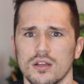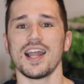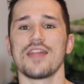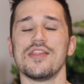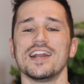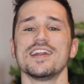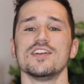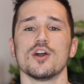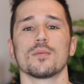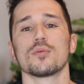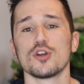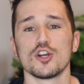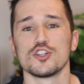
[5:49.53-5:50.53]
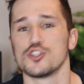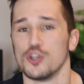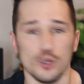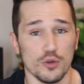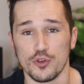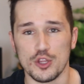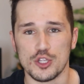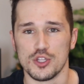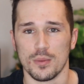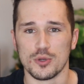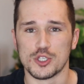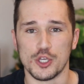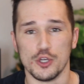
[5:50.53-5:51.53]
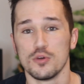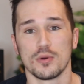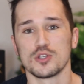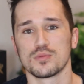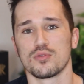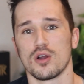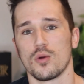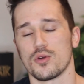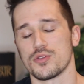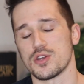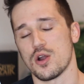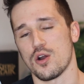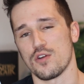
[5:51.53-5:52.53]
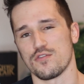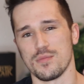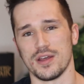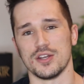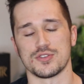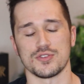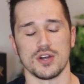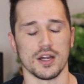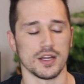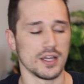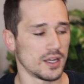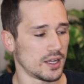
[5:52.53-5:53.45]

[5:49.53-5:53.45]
And then at number 2, for the number 2 most bro-worthy card from Innistrad,